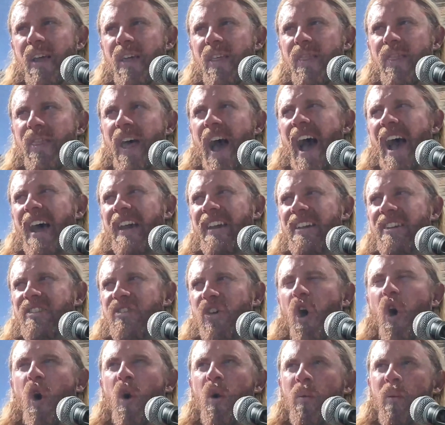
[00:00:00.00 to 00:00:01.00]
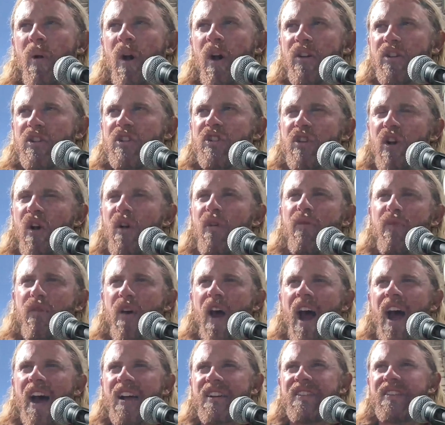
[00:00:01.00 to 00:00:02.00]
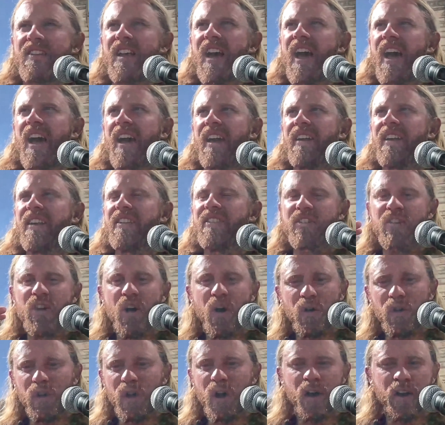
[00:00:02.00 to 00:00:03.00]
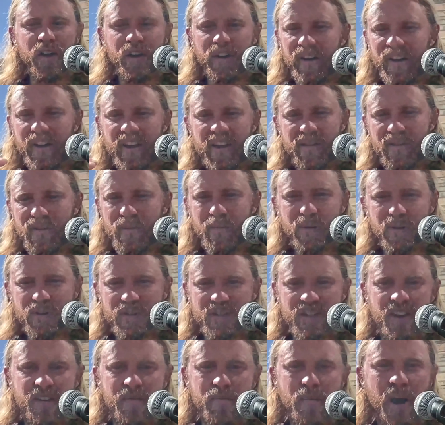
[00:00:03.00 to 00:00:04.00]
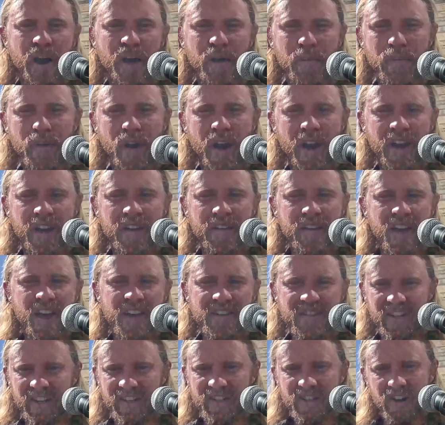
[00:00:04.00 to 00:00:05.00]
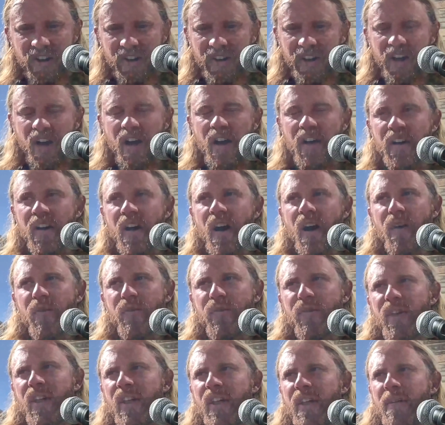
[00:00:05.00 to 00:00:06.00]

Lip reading: That is almost so fast that it's no longer even perceived by your brain as like turning on and off.